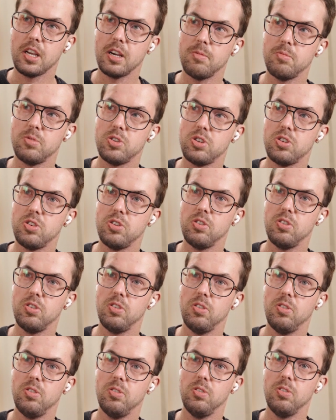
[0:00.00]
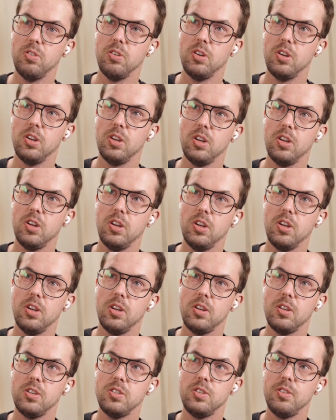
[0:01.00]
comes to
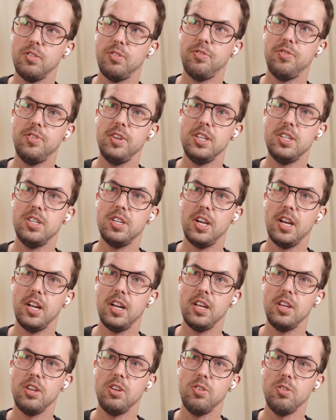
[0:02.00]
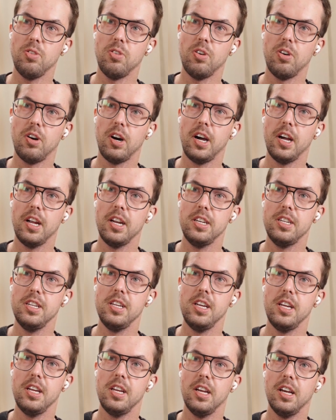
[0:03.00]
VeChain and your
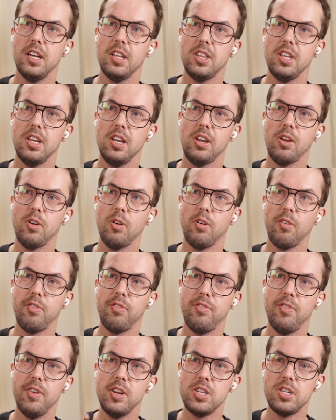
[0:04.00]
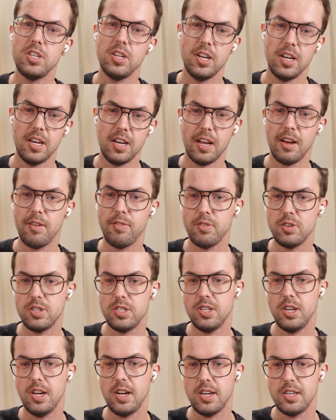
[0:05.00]
ID, I think your vision never
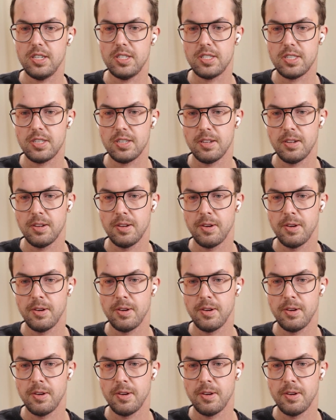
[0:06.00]
changed,